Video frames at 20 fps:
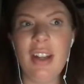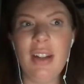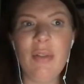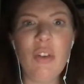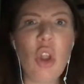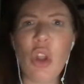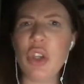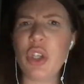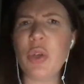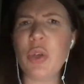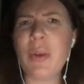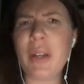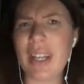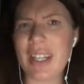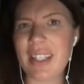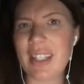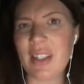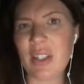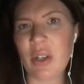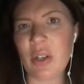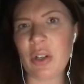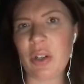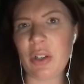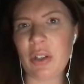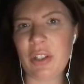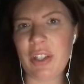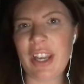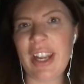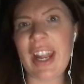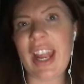not doing it at
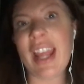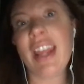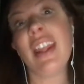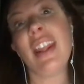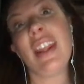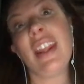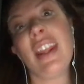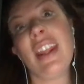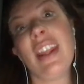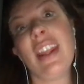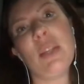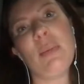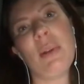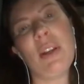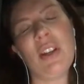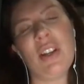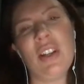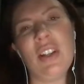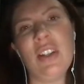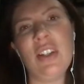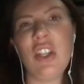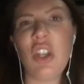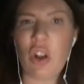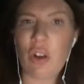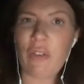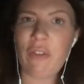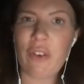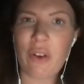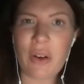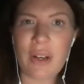all. And I think that's because you're
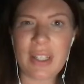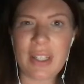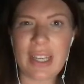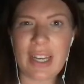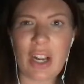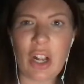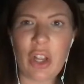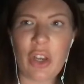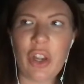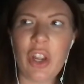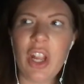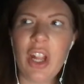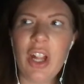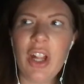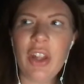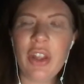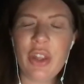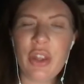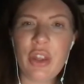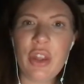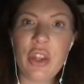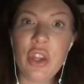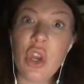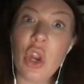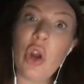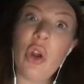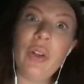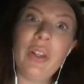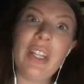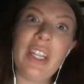not focusing on not
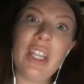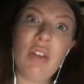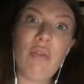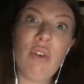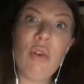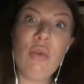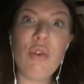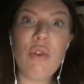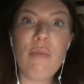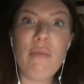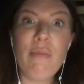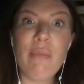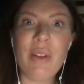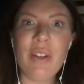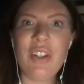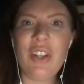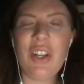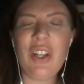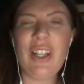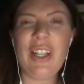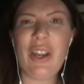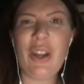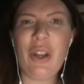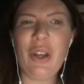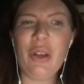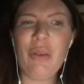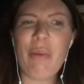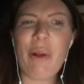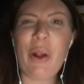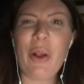only your own numbers early
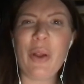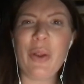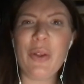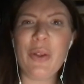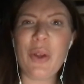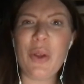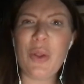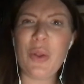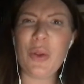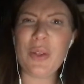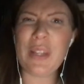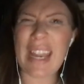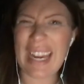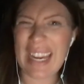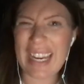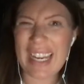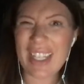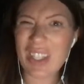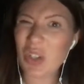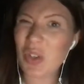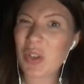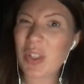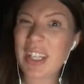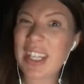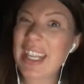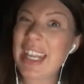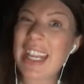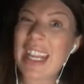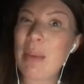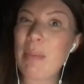on, but also those like just
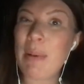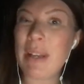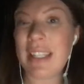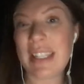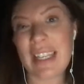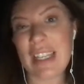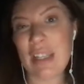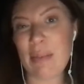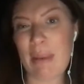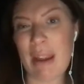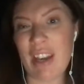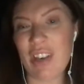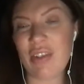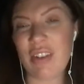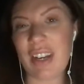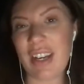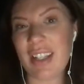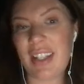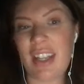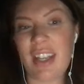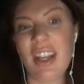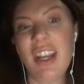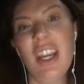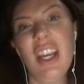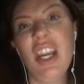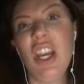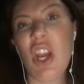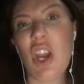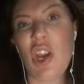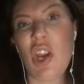key business metrics that
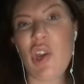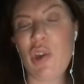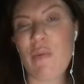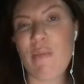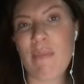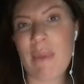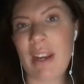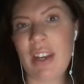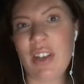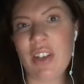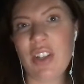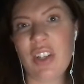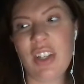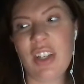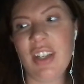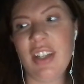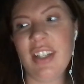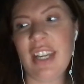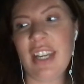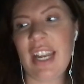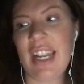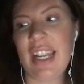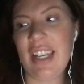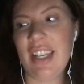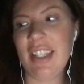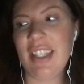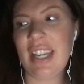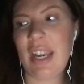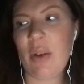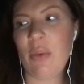Anoop mentioned.
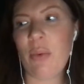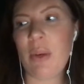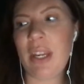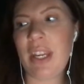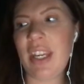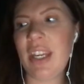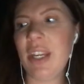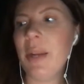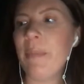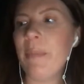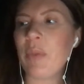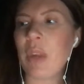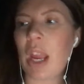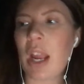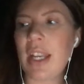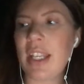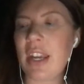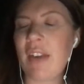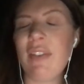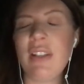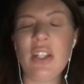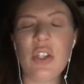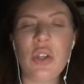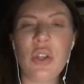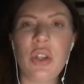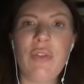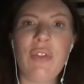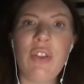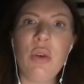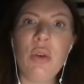And yeah, we definitely
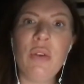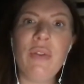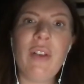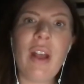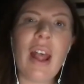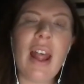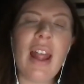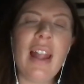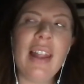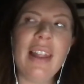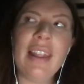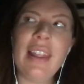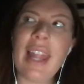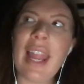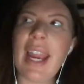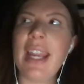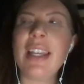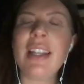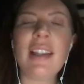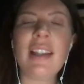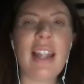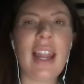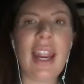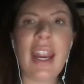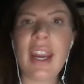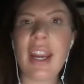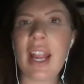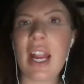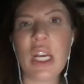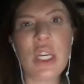took the view of a light
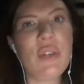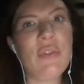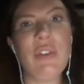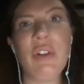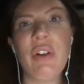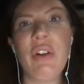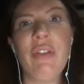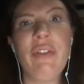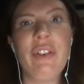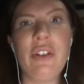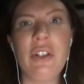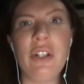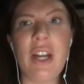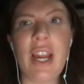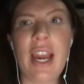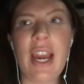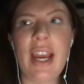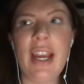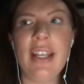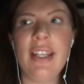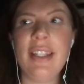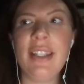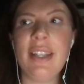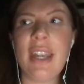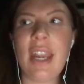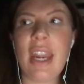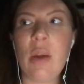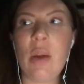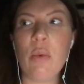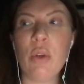cash flow forecast.
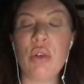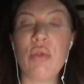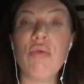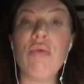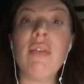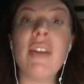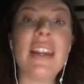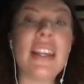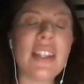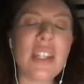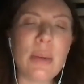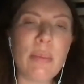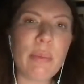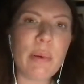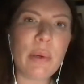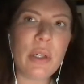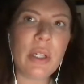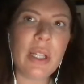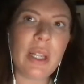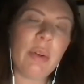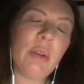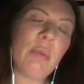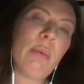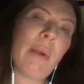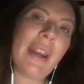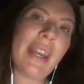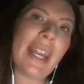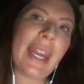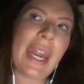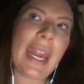It was reasonable. It was
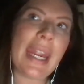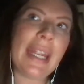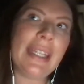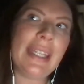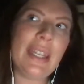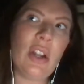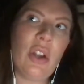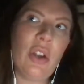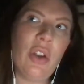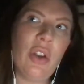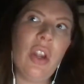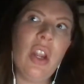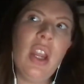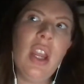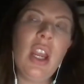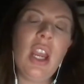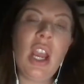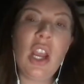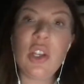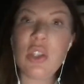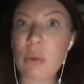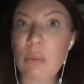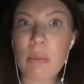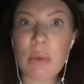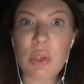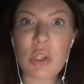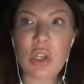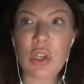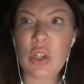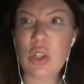predicated on
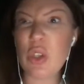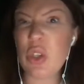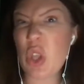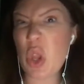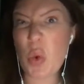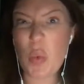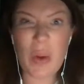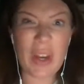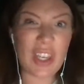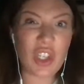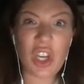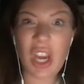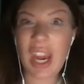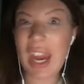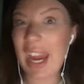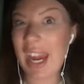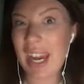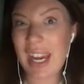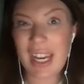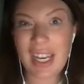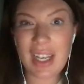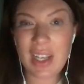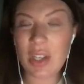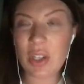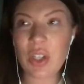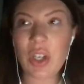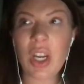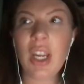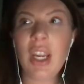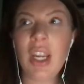assumptions that we
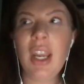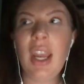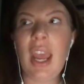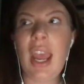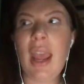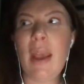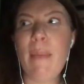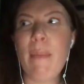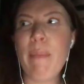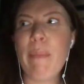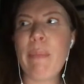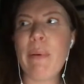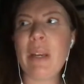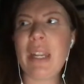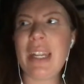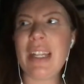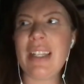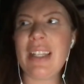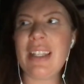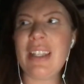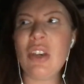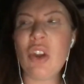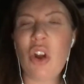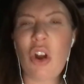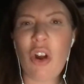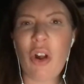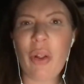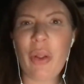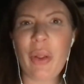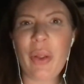change, but it's
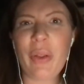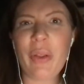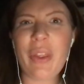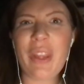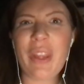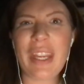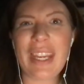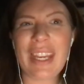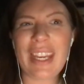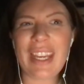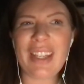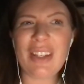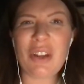not doing